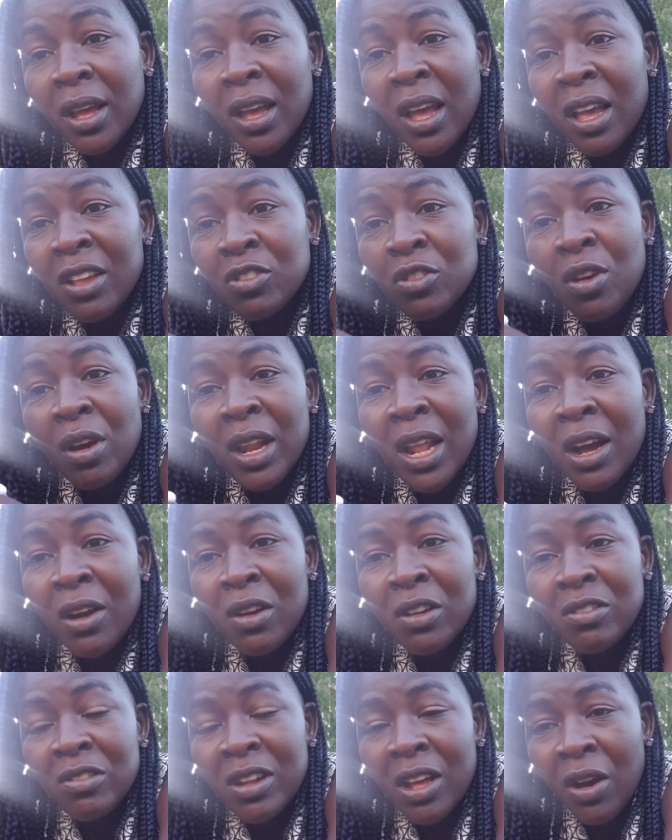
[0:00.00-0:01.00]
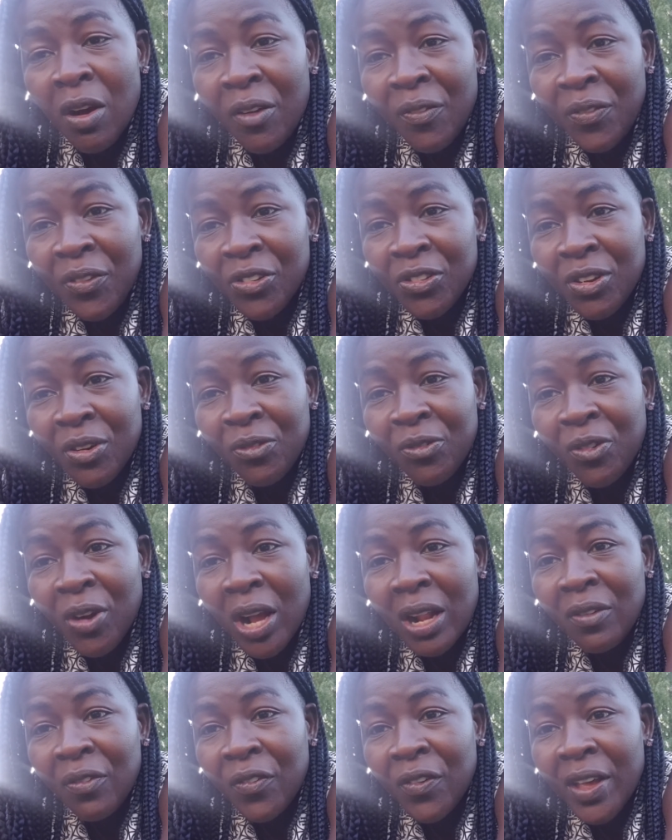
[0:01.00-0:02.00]
it's gonna go to the office of
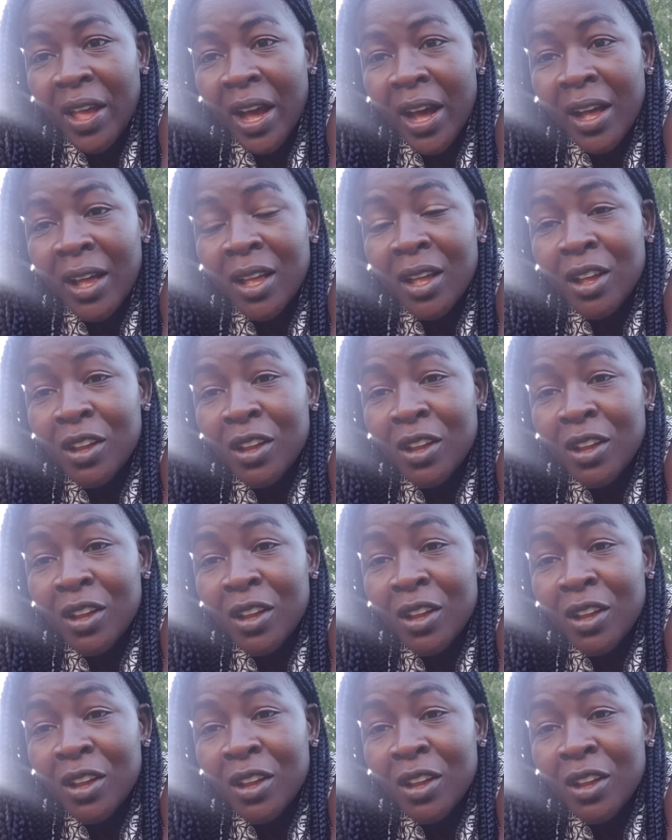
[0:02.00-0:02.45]
welfare